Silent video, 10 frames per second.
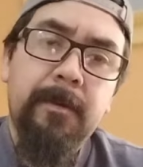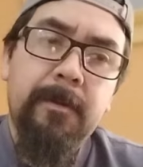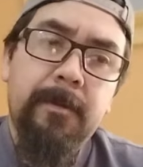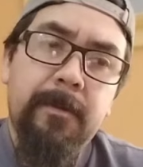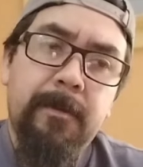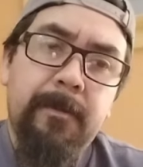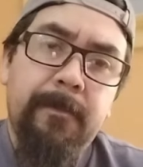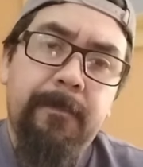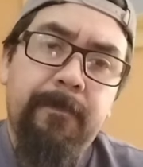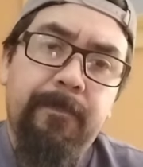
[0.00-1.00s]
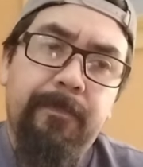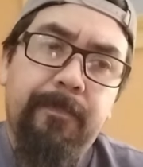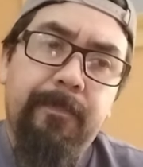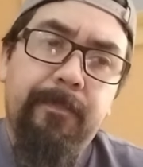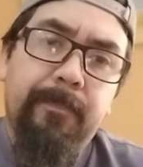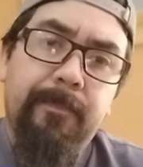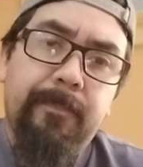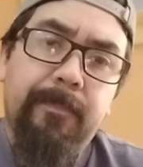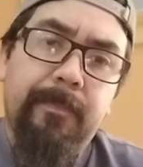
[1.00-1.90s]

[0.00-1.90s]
No one is speaking in this clip.